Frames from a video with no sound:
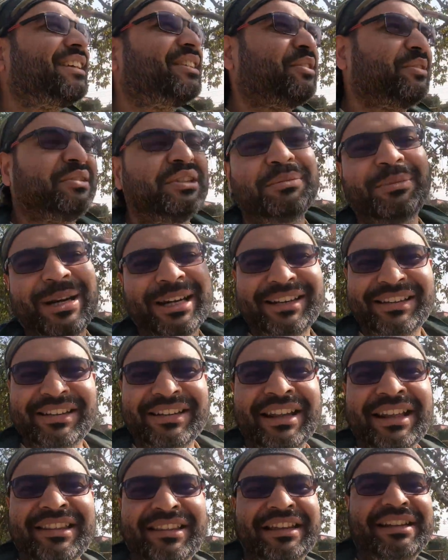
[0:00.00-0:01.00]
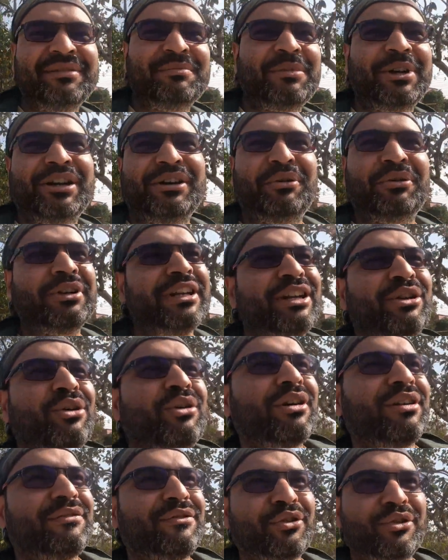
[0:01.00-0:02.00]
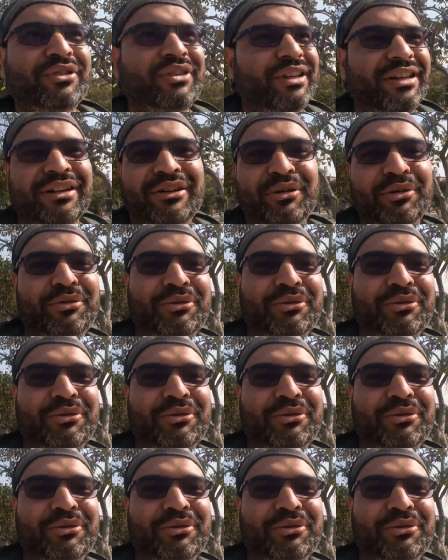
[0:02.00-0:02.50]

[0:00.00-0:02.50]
So still better than nothing, but only local folks here, no